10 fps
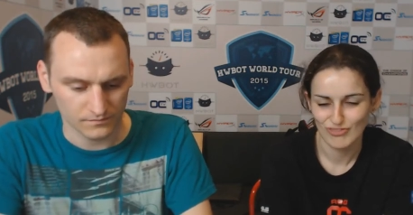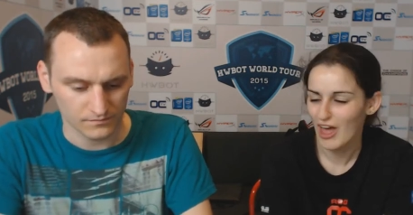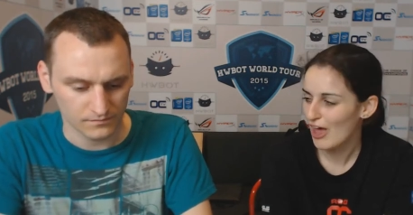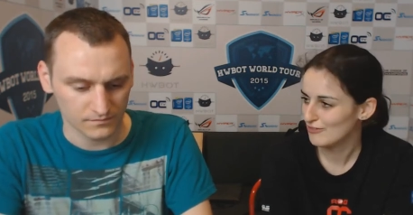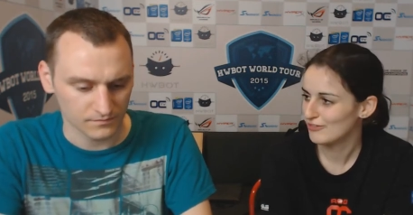
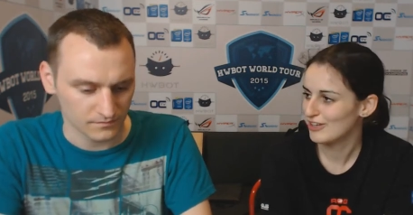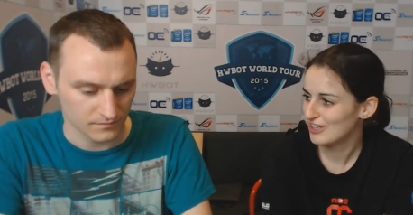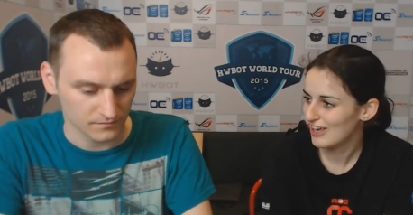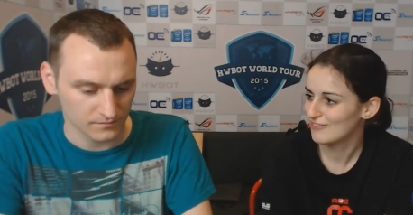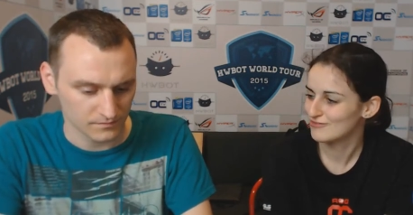Speaker 1: I think
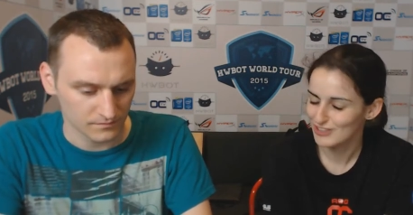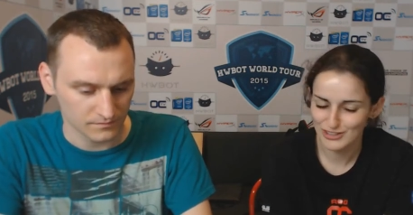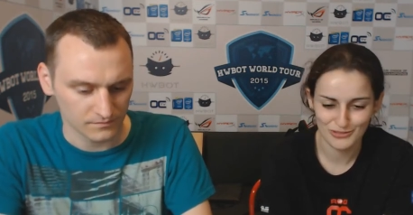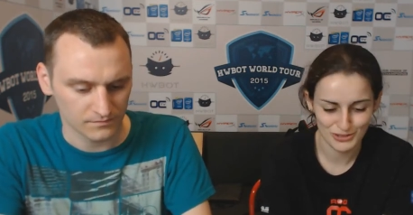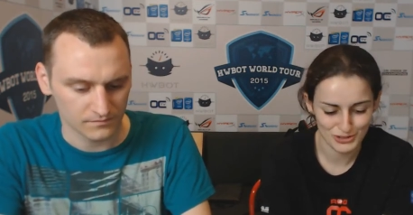in the
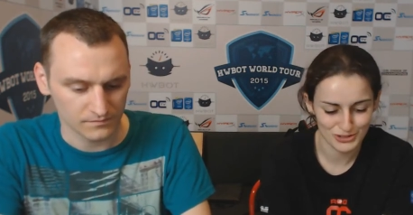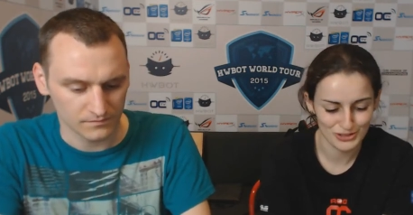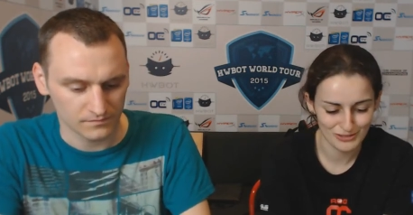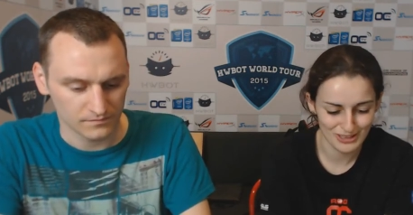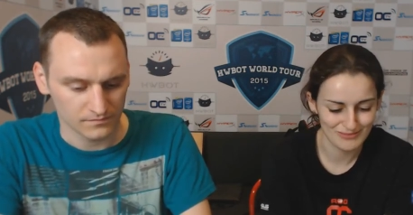future it
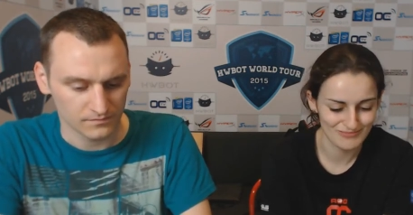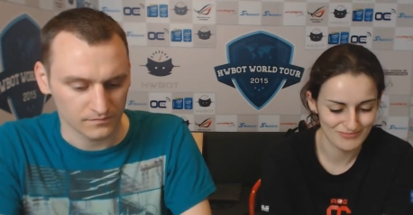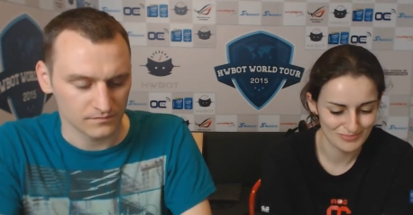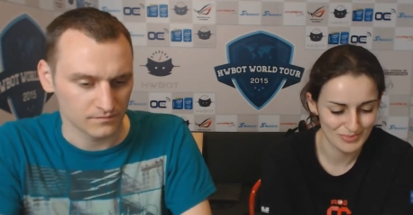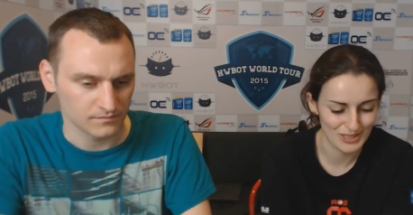will
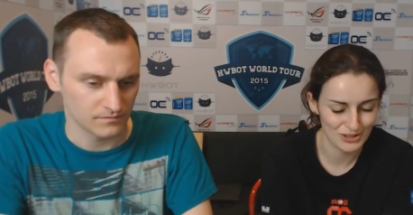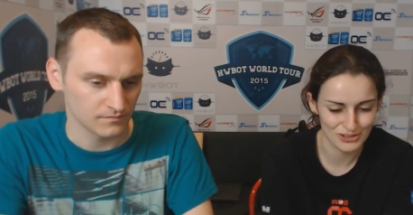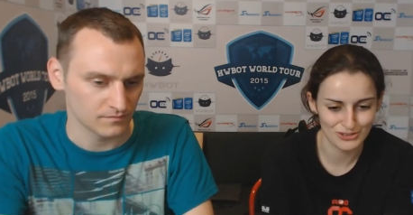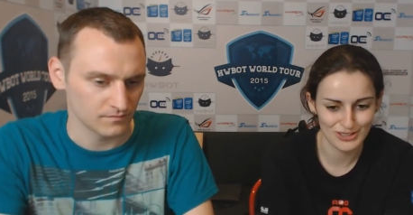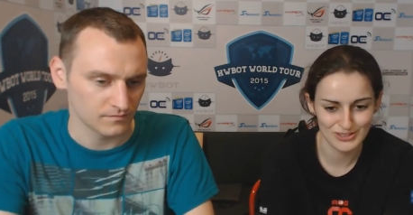be good
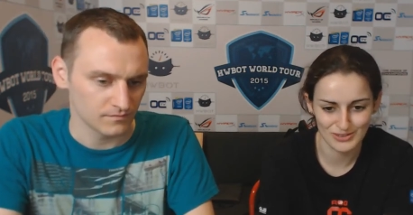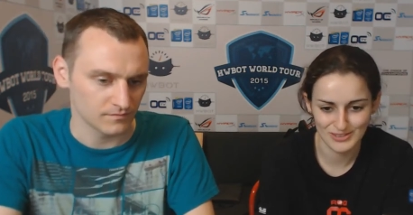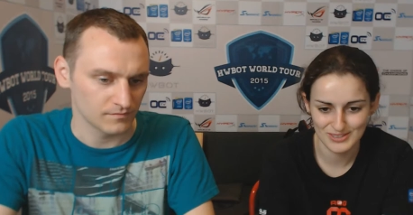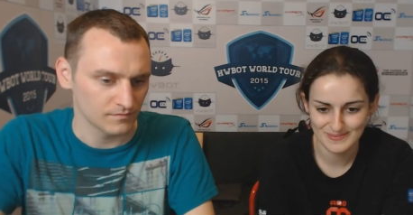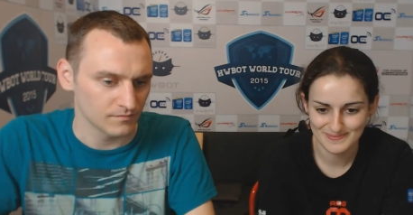
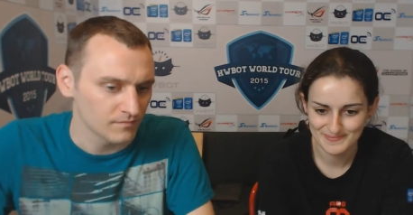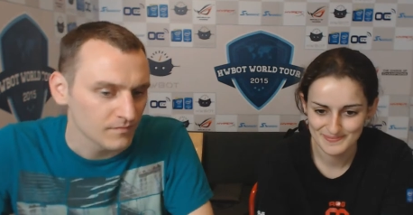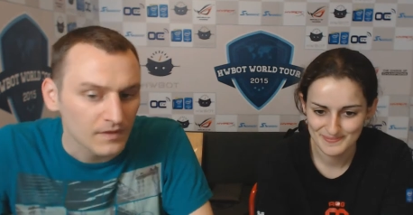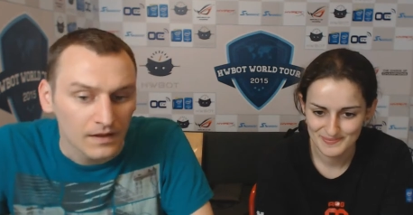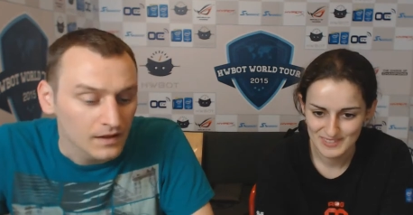results.
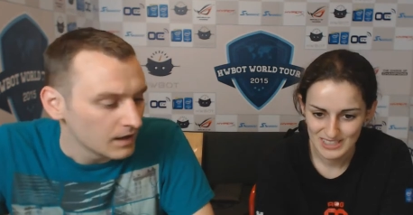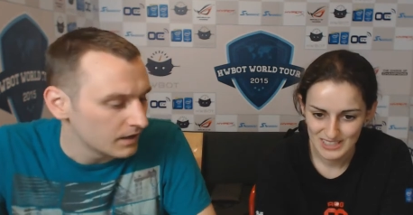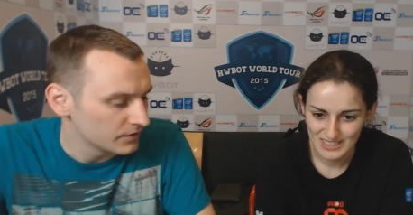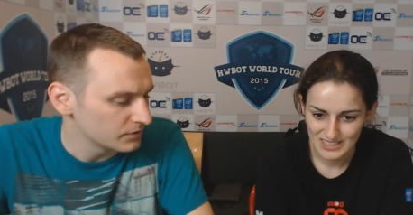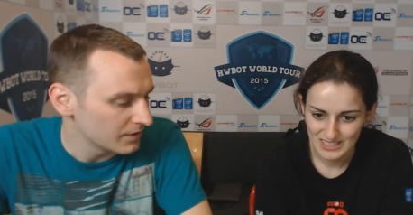
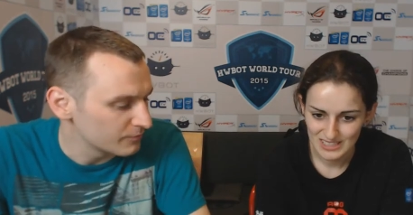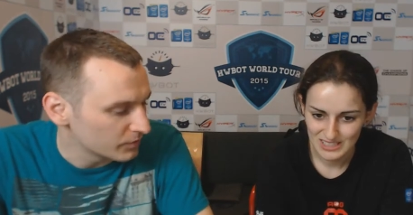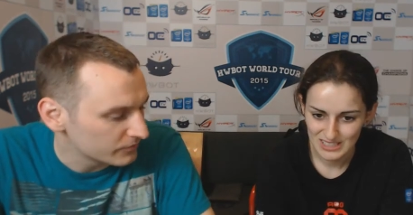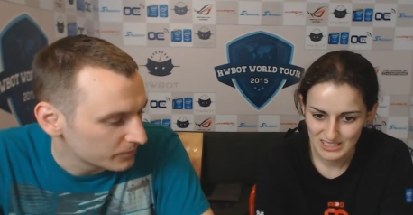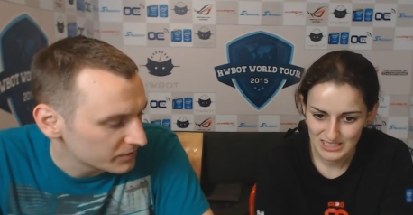
Speaker 2: Do you have more
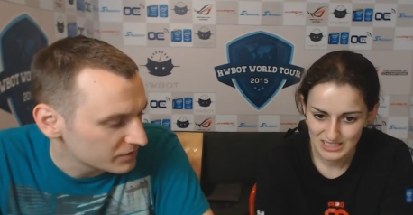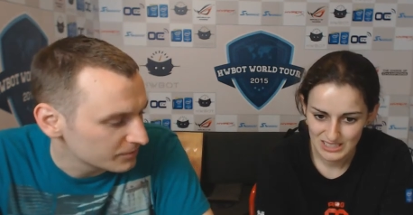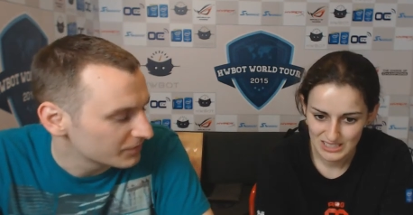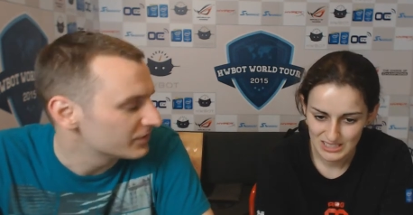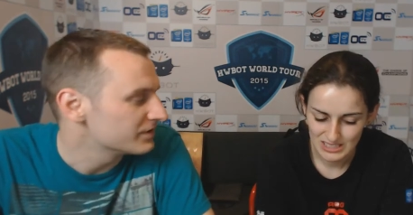information
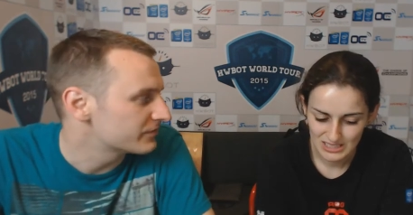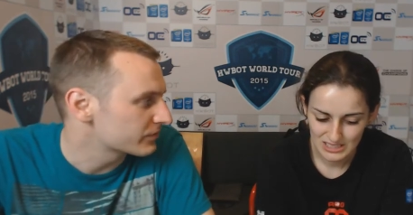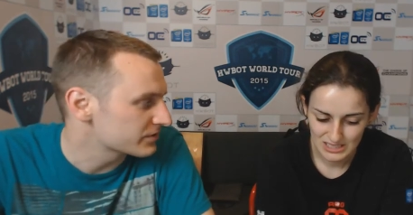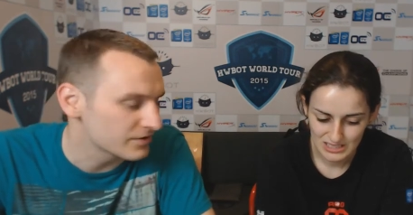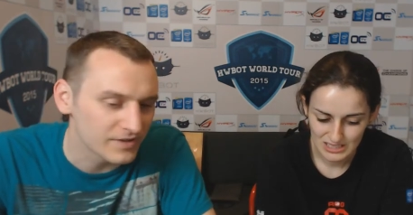about the
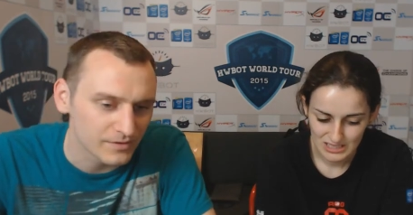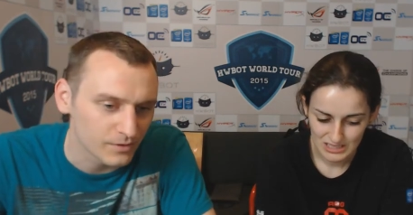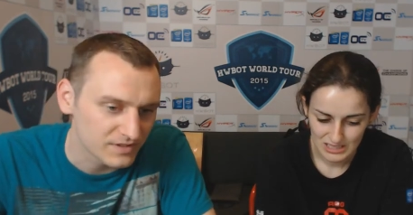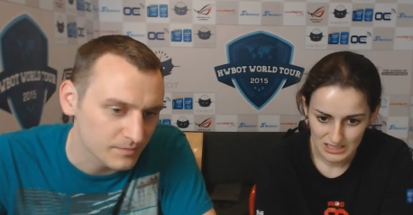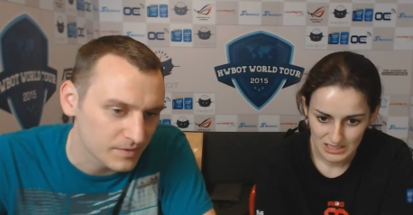defroster? There were
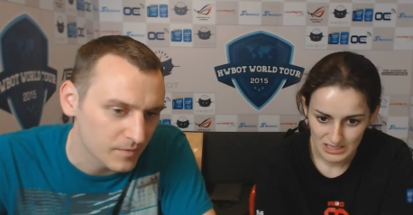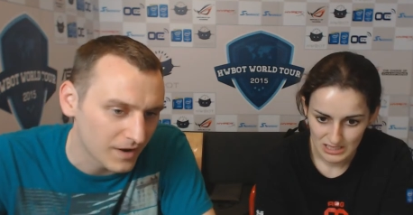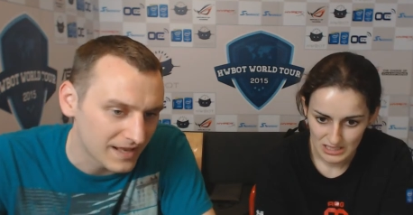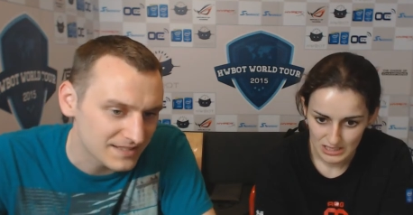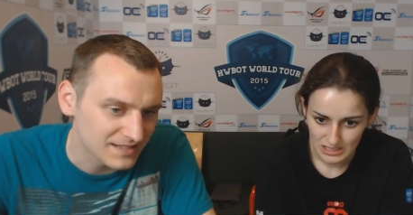some people
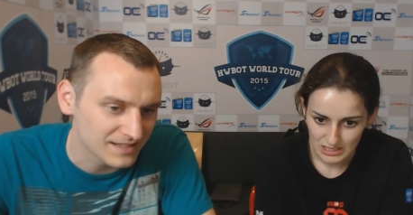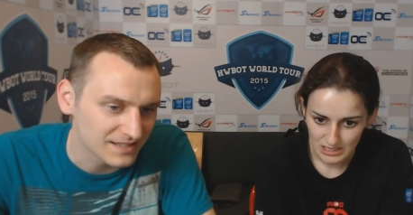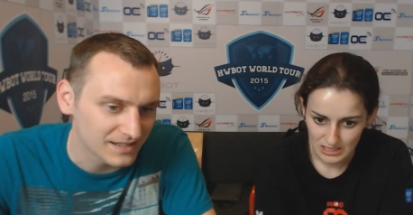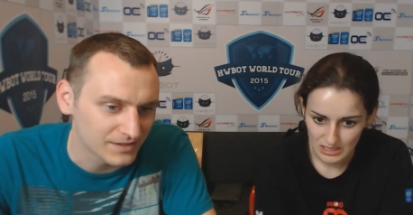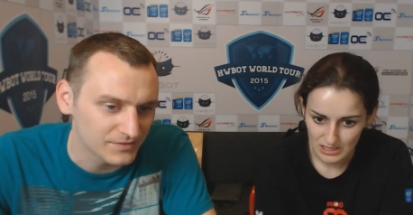asking
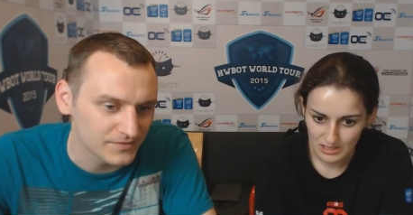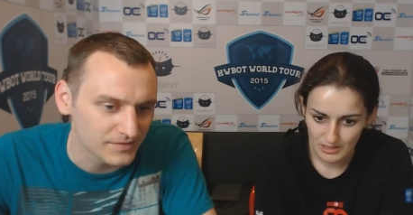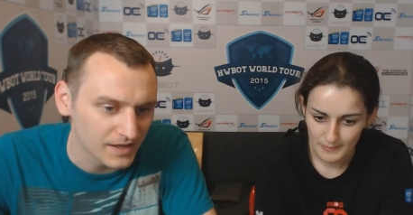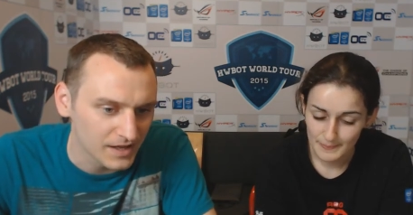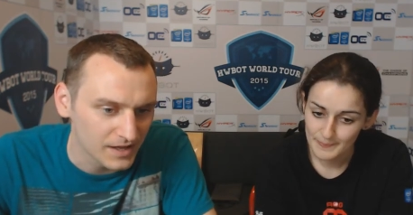if
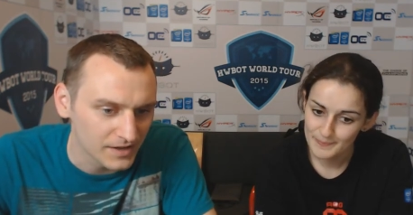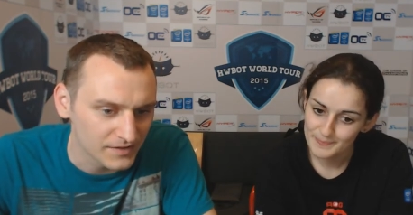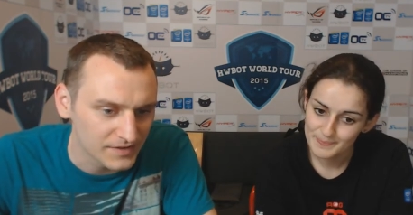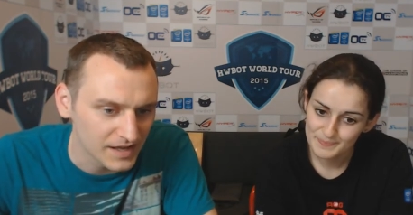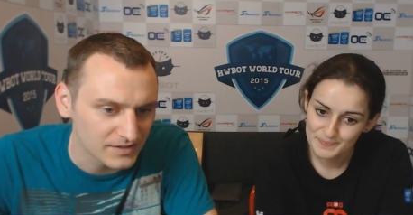
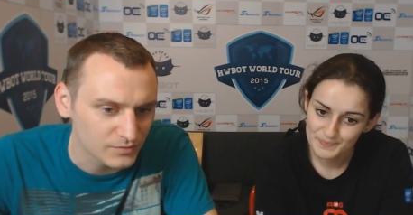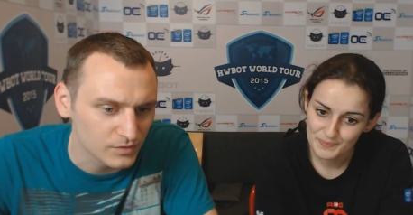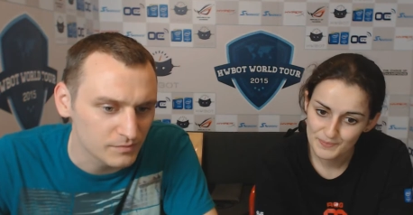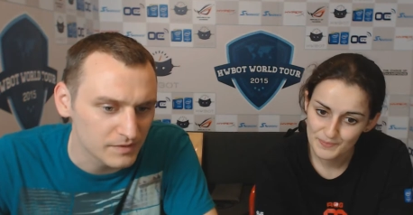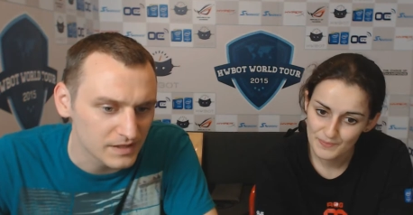that
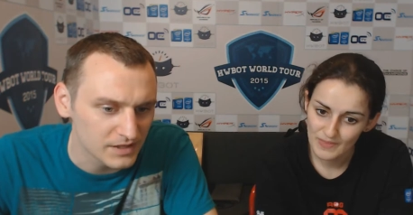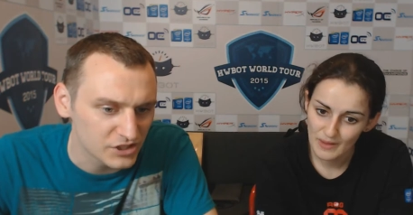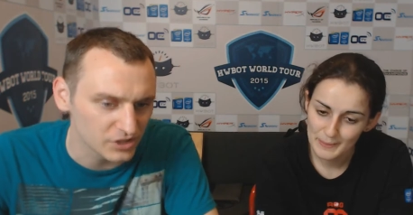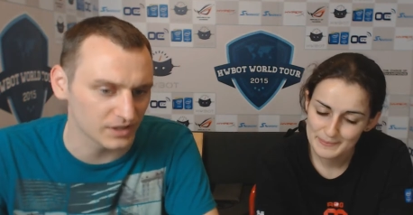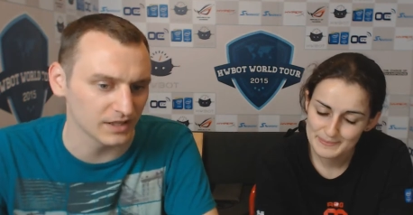would be
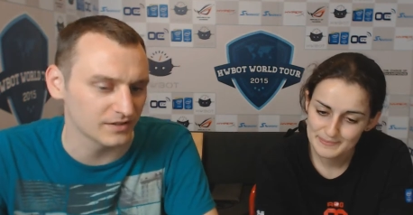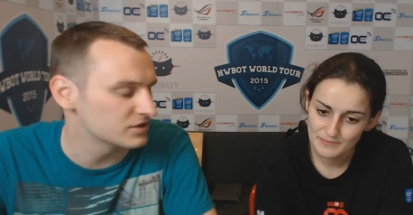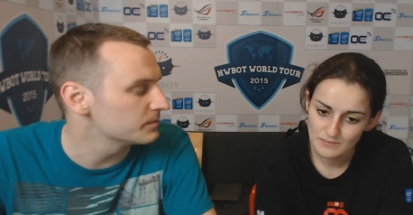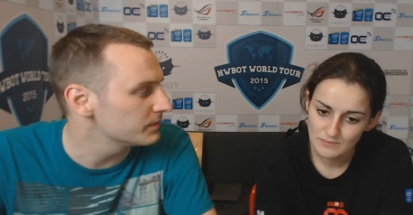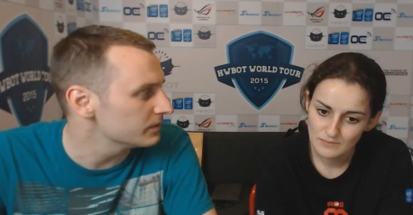shocking the
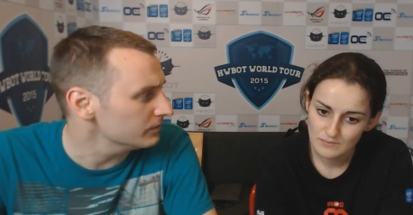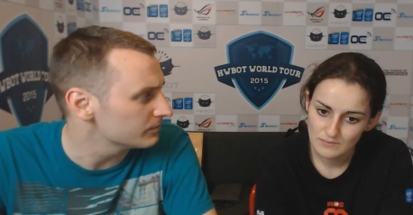GPU,